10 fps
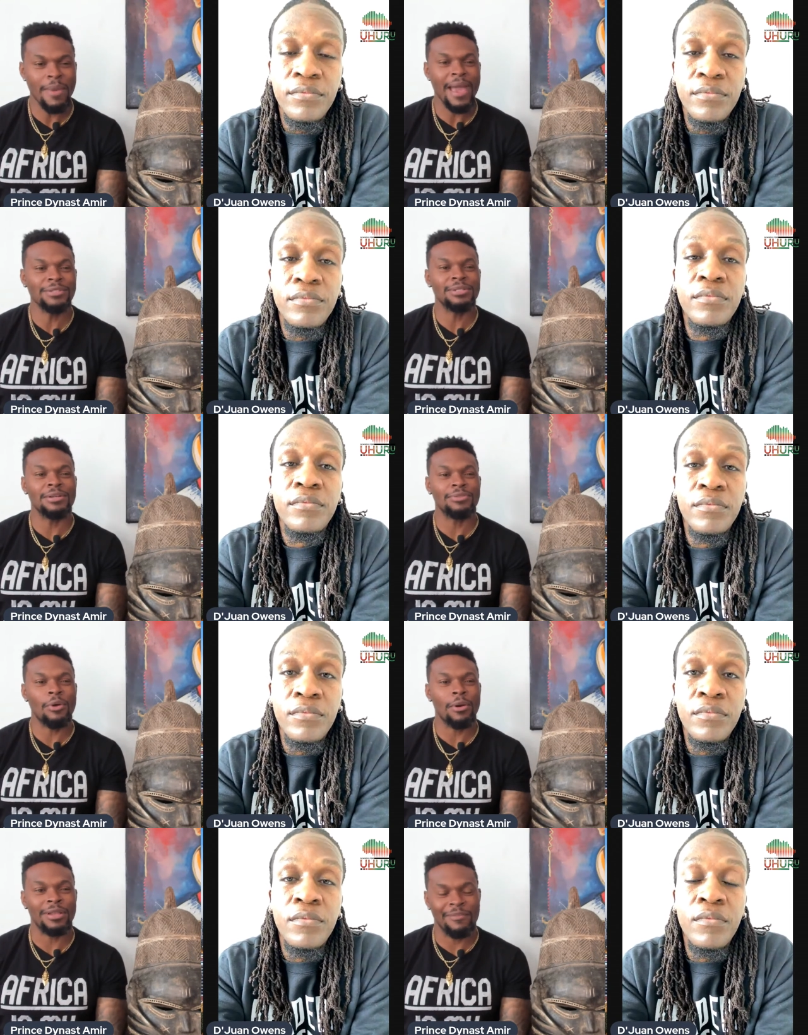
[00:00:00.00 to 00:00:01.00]
Speaker 1: made you the
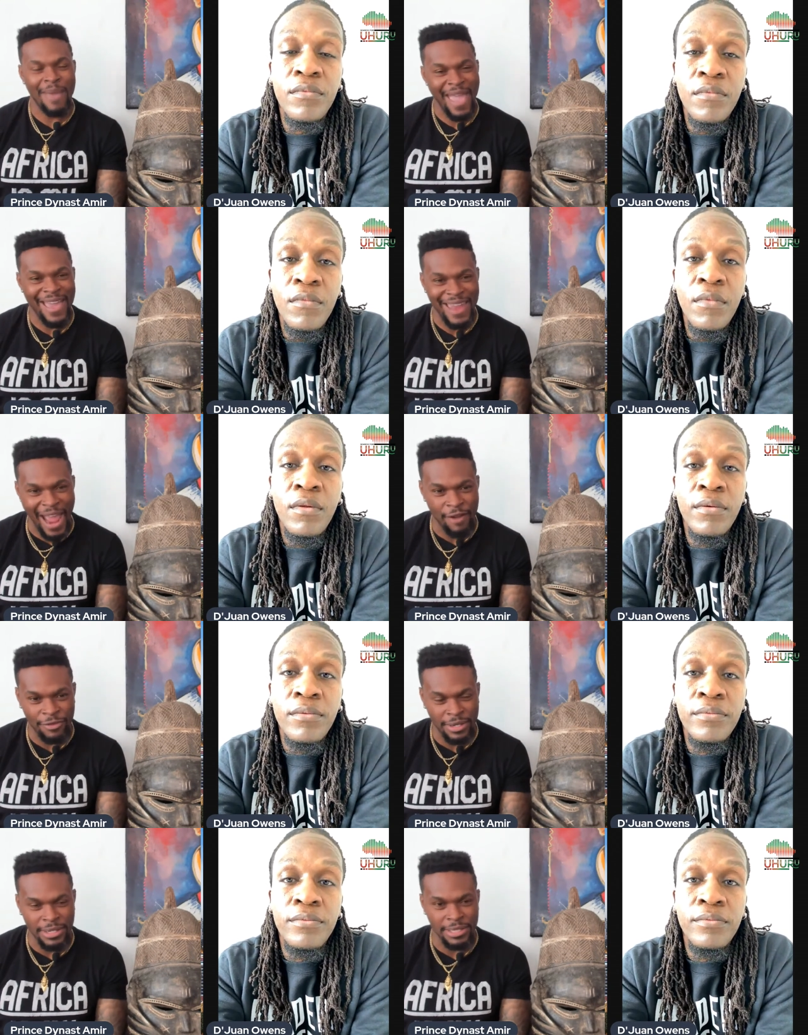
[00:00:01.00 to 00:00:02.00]
authority of Pan
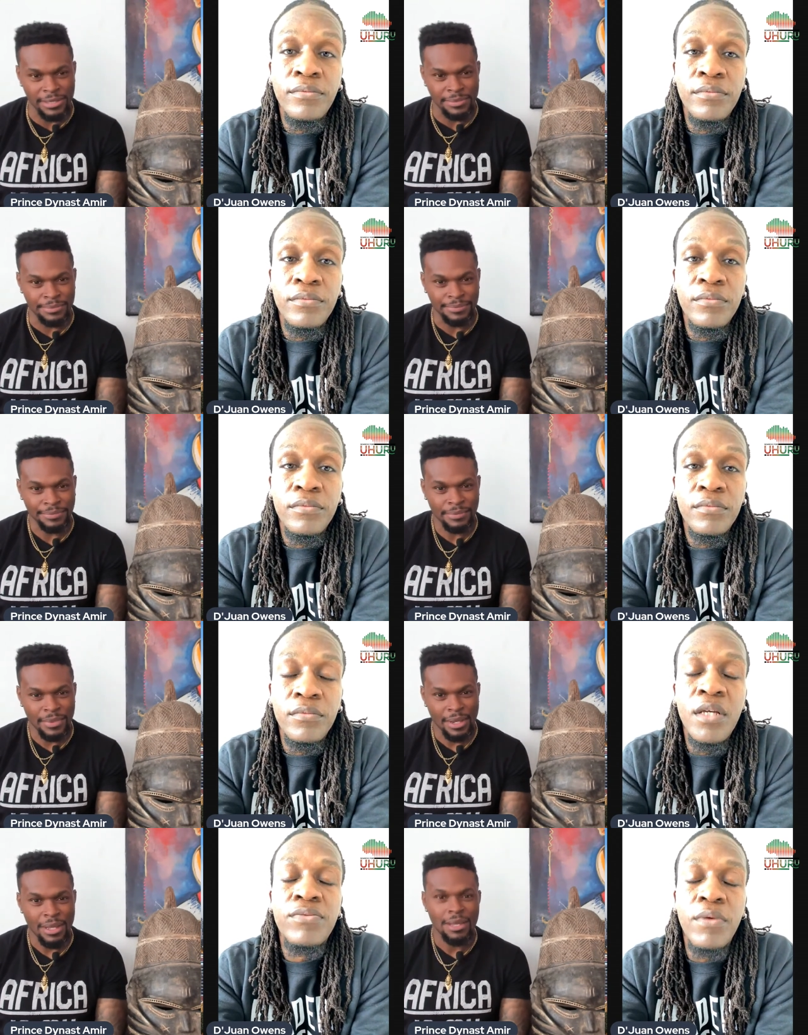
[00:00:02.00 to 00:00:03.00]
Africanism?
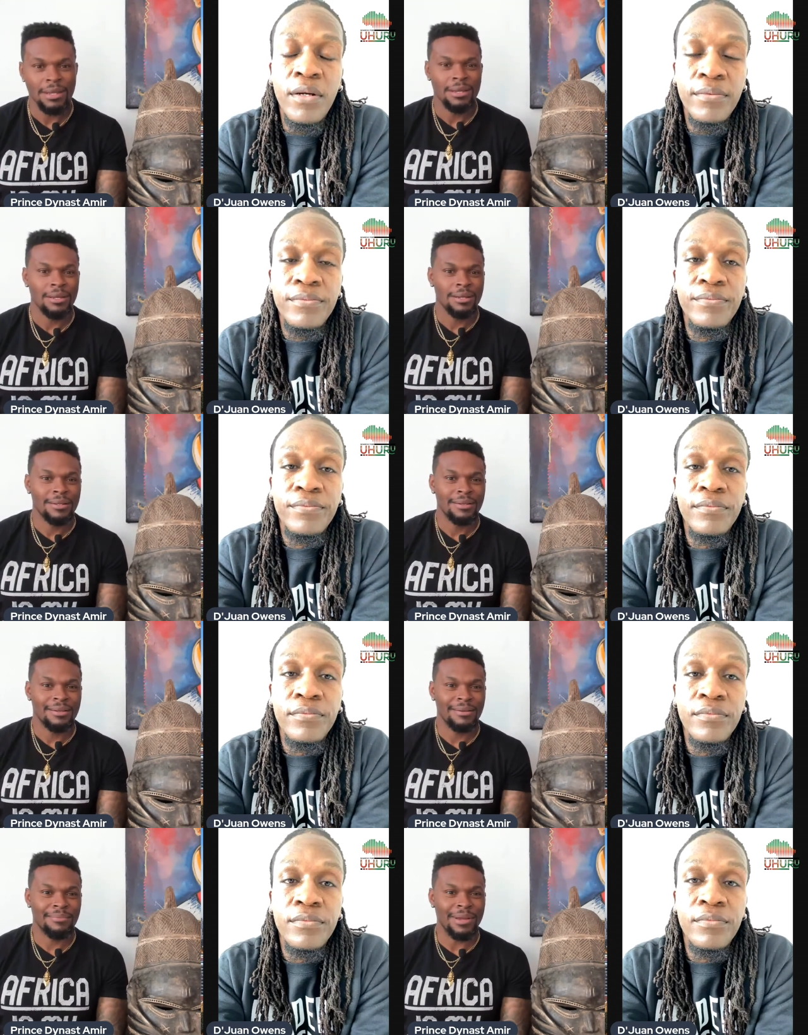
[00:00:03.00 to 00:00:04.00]
That's right.
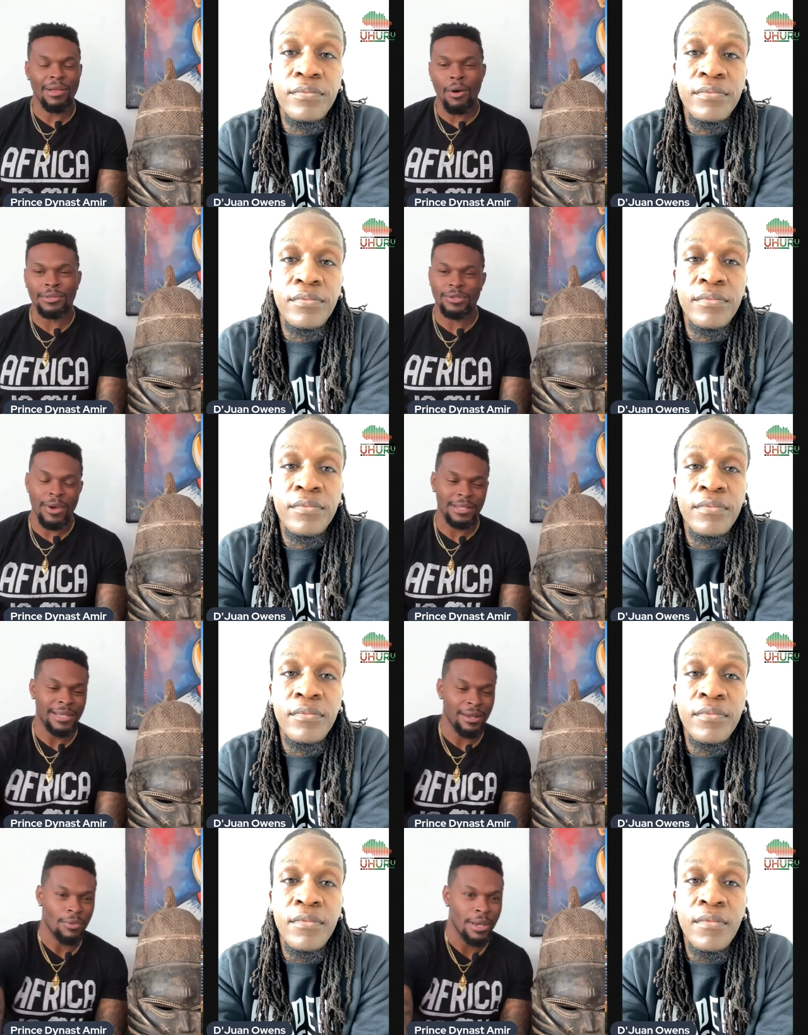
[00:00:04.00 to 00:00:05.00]
Brother Owens, go ahead and
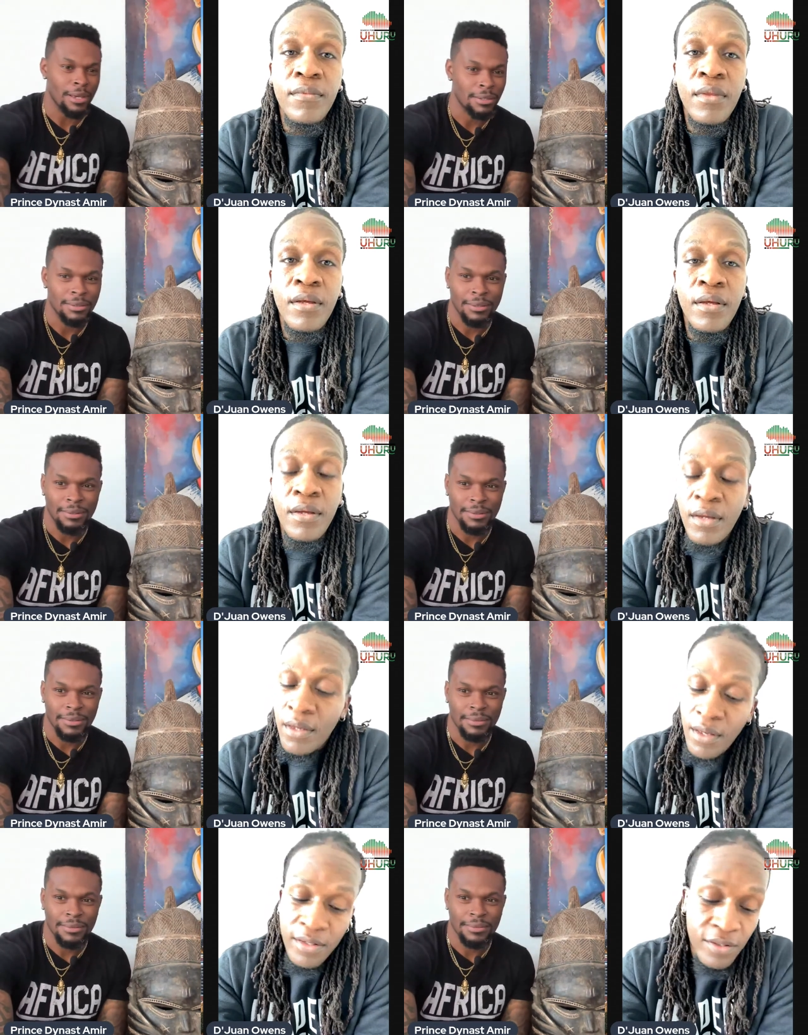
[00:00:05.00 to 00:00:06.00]
take it away.
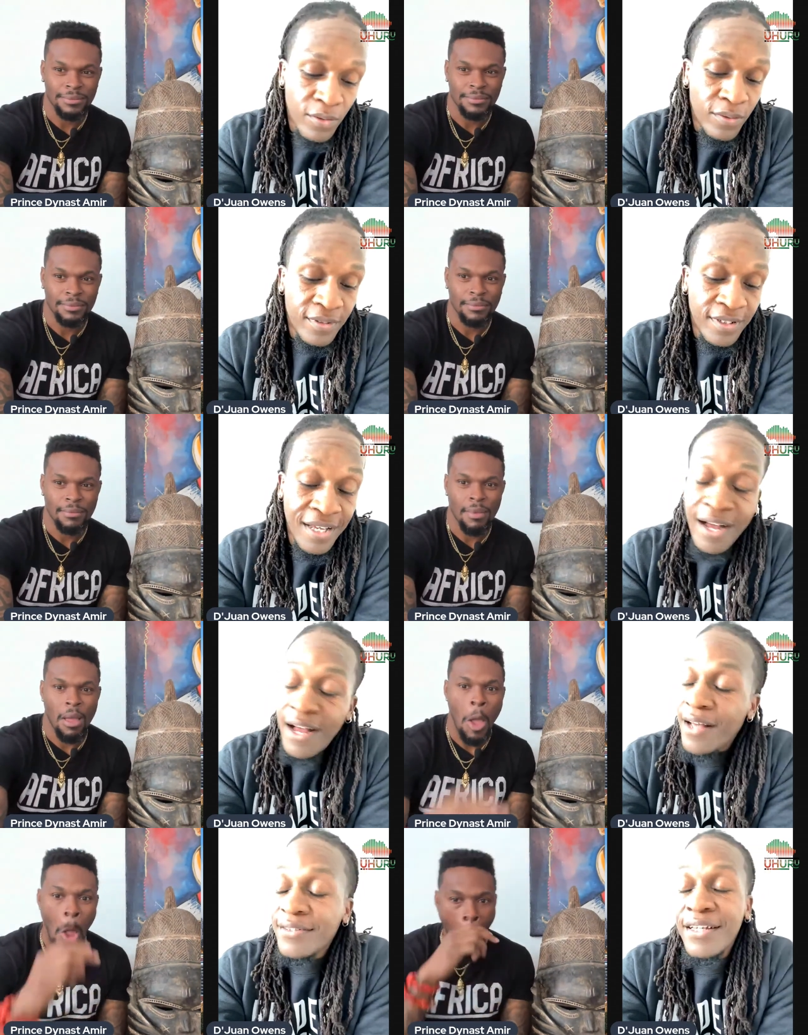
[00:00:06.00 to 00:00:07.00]
Speaker 2: So
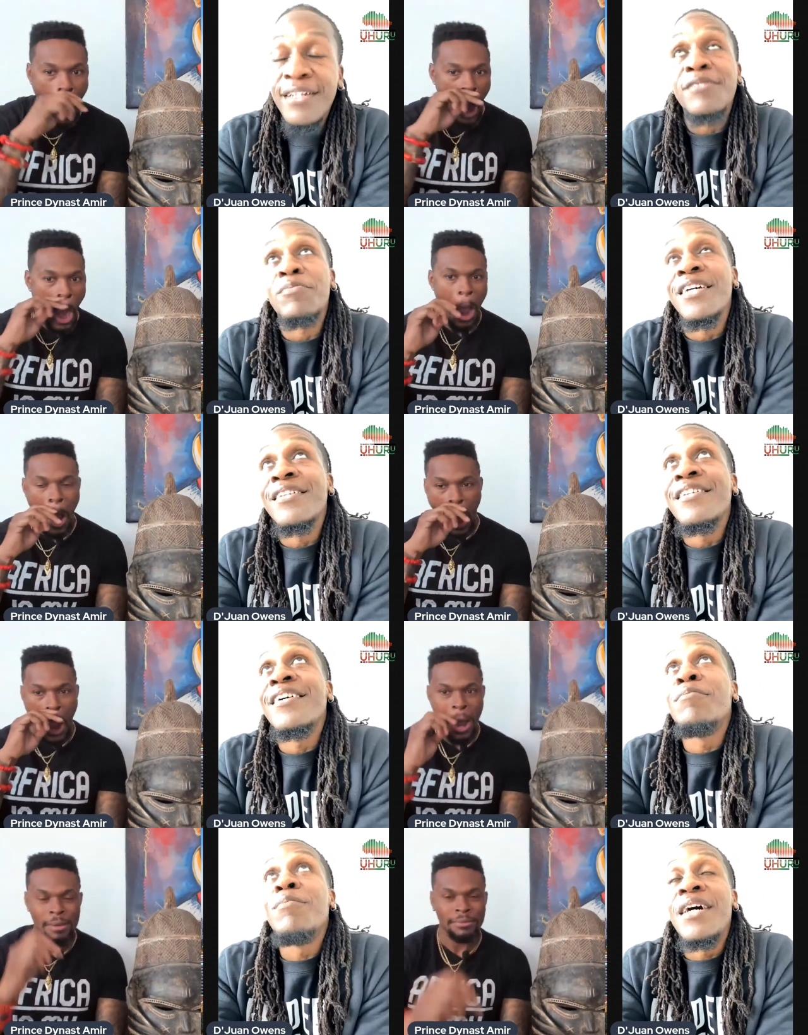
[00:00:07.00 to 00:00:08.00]
I'll say this, man.
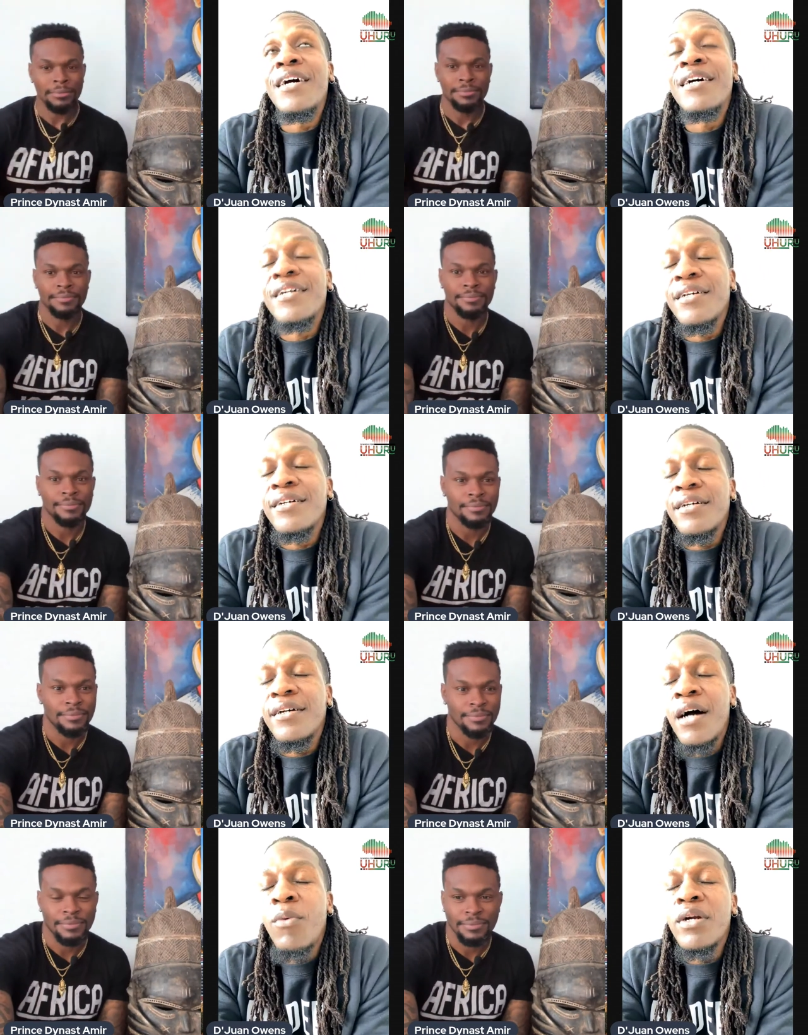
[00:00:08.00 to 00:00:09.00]
My
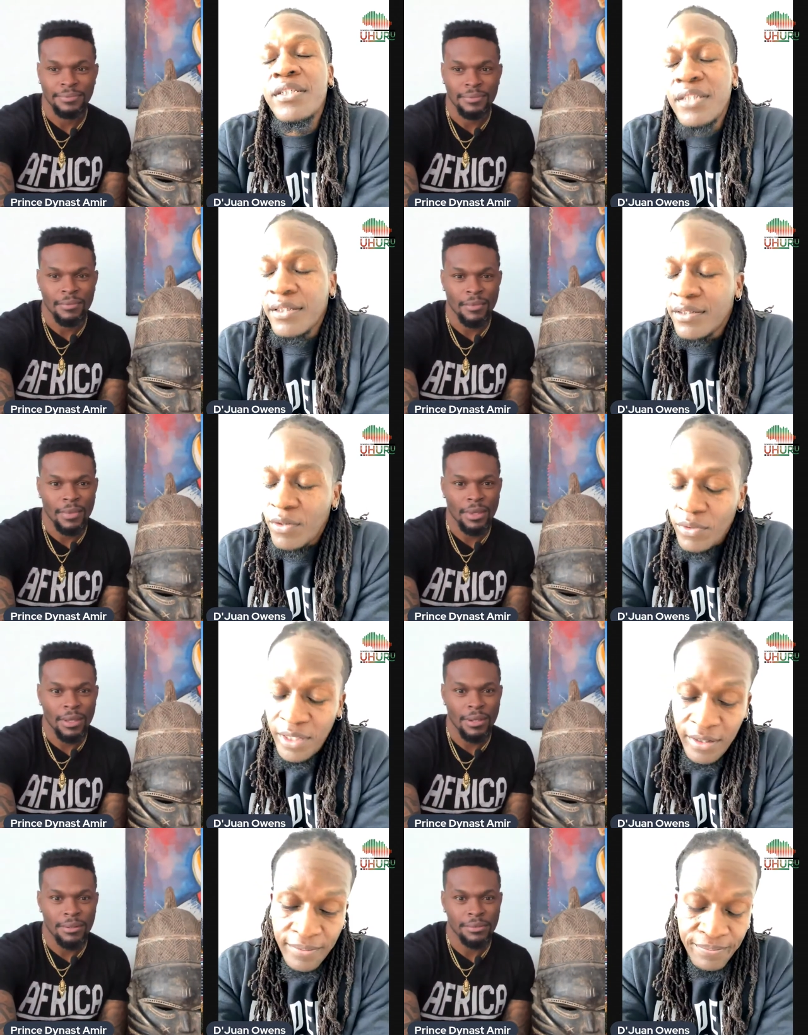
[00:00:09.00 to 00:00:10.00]
I want to set the tone
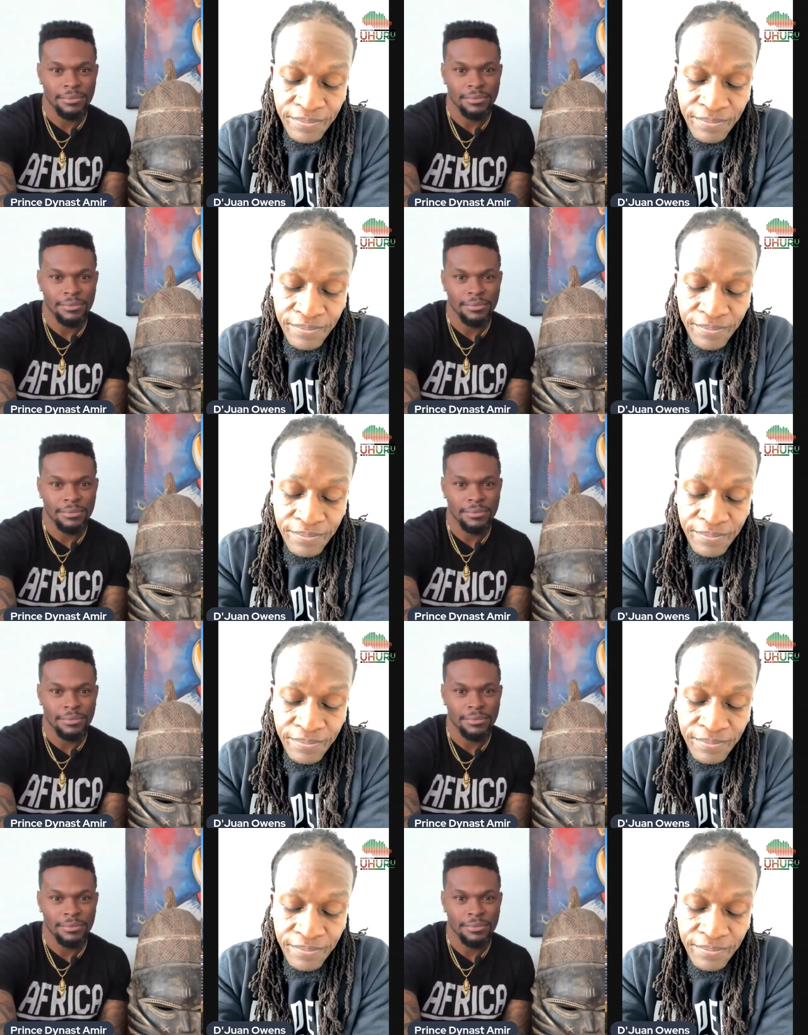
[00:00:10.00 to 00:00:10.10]
here.